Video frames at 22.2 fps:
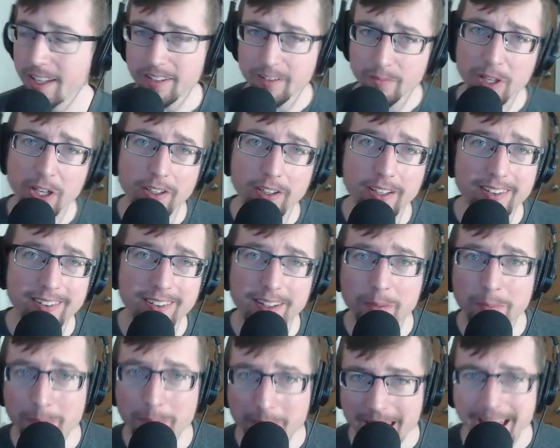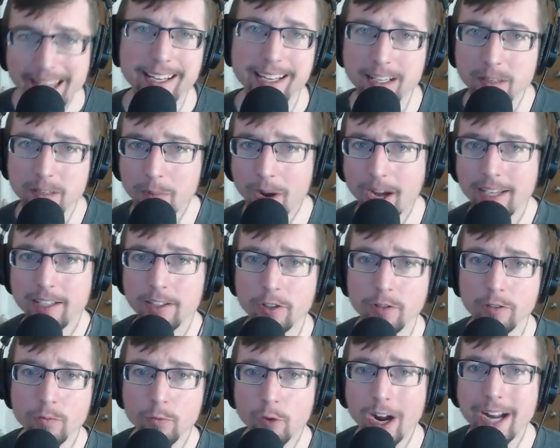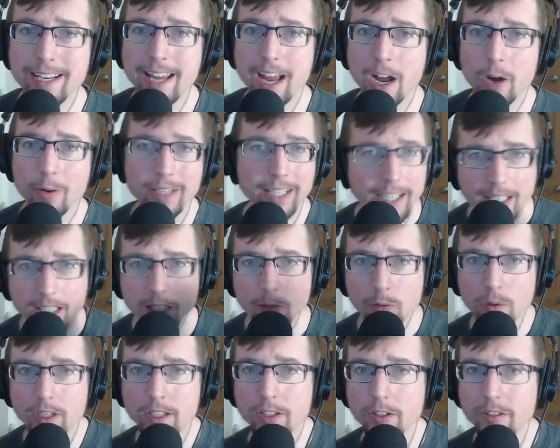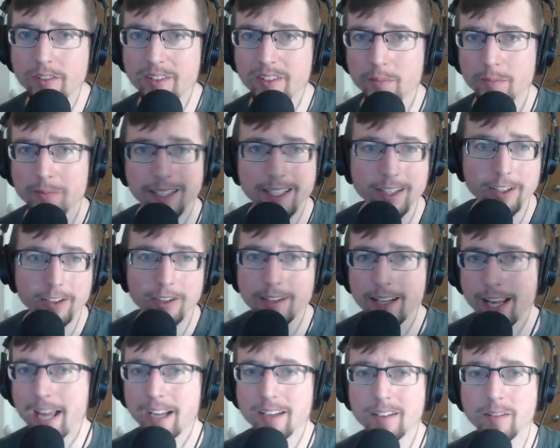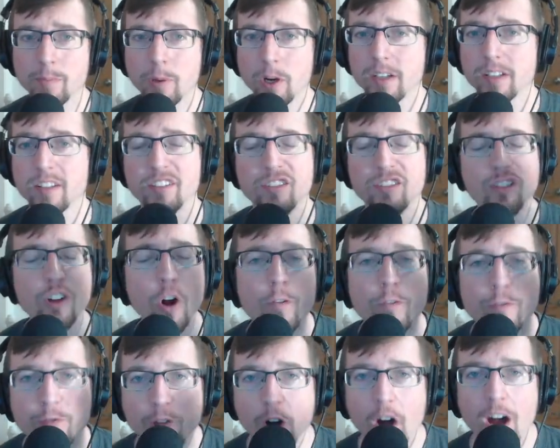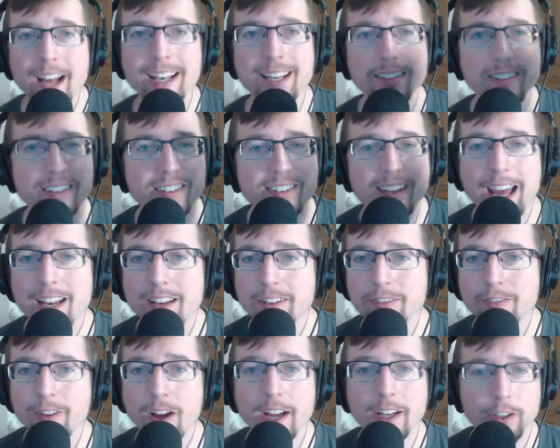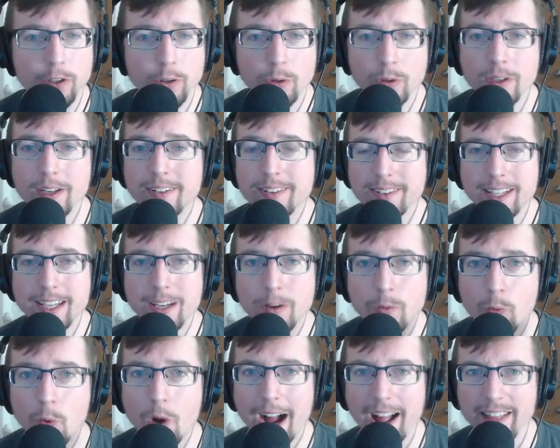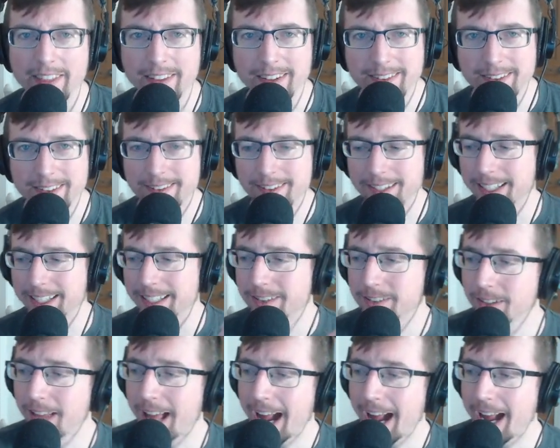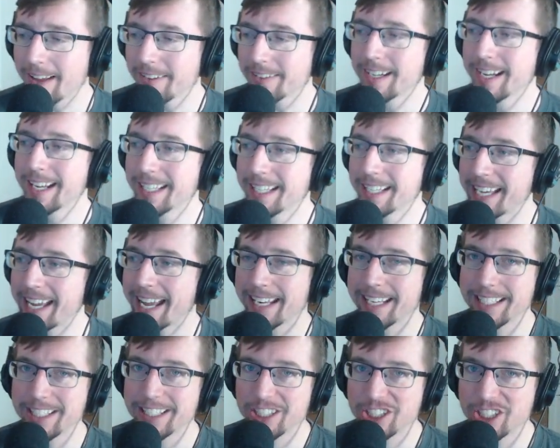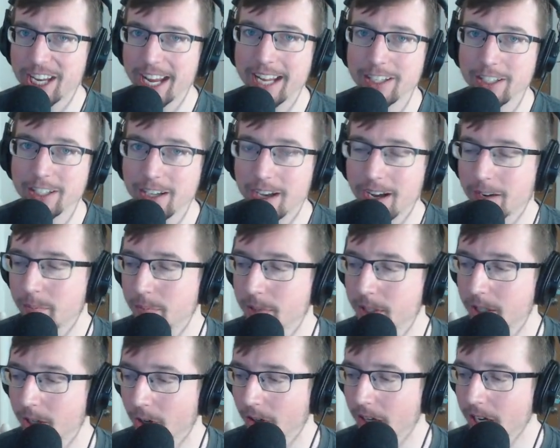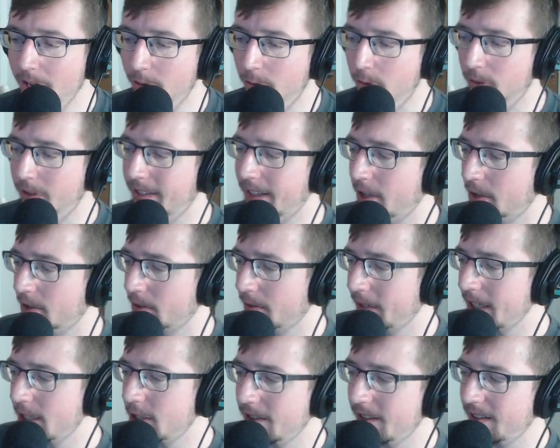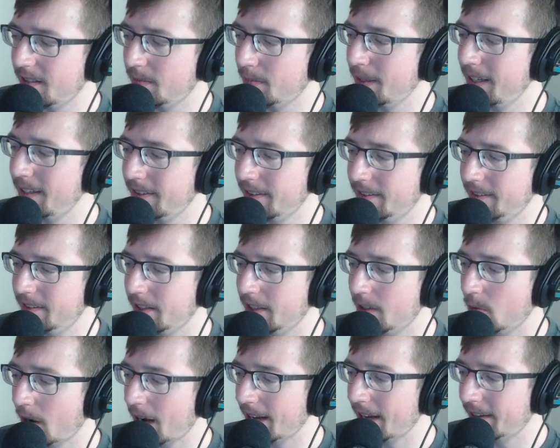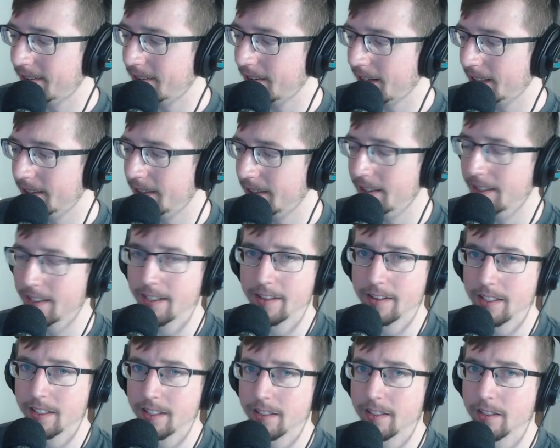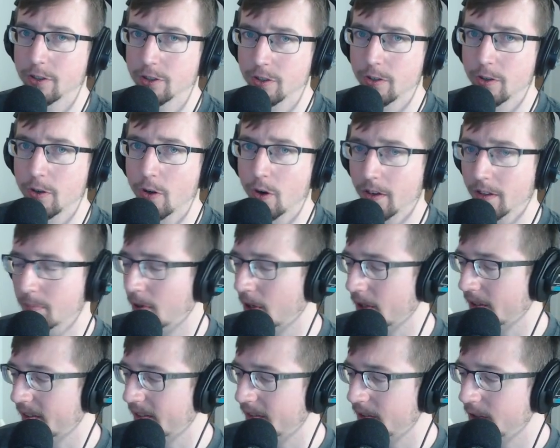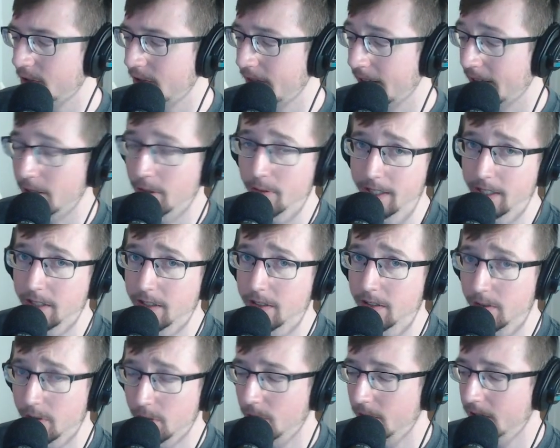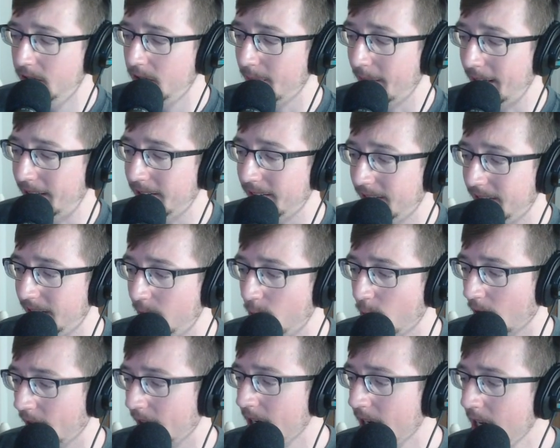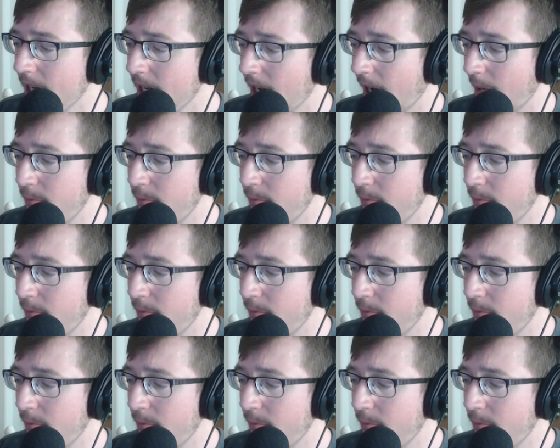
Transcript: build is the meta in Mighty Doom right now, and anyone can use it, beginner to expert. It's so fun and satisfying. You're going to see why. This is the Gauss Cannon chain gun build. I'm going to take you through each of these pieces, tell you why I selected it, and then show you all the perks that you need to do to make this thing work. I'm